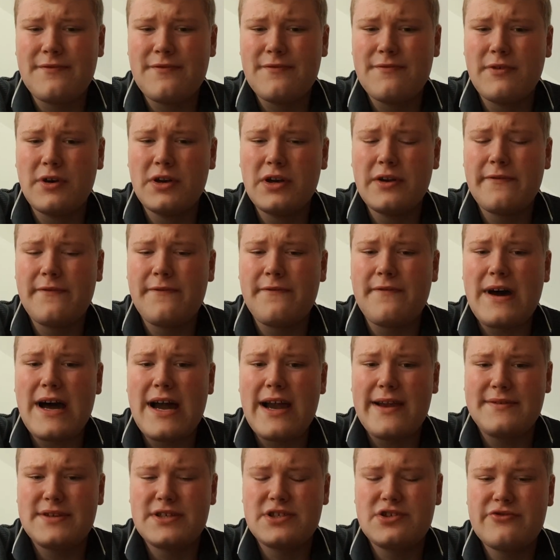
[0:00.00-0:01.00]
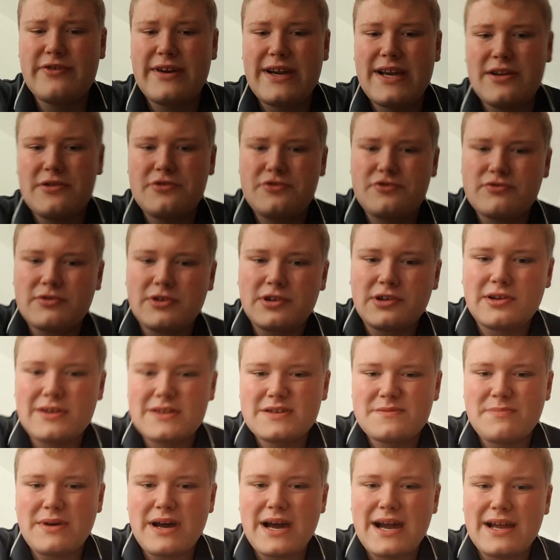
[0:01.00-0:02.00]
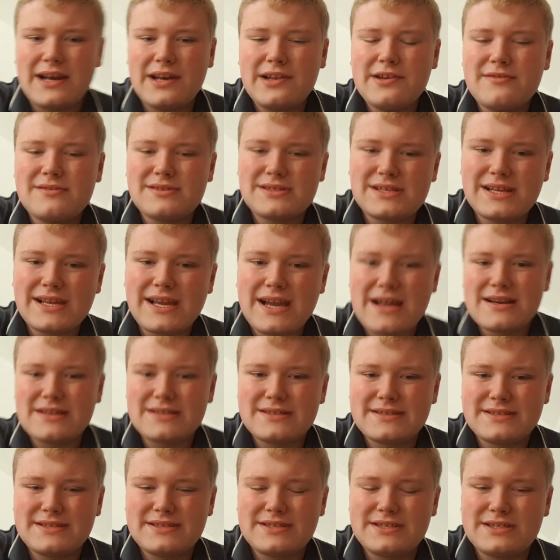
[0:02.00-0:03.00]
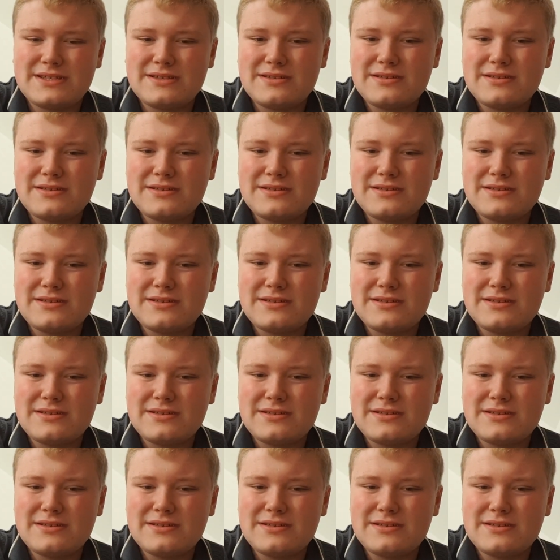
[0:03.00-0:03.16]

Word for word: run of five straight draws by losing against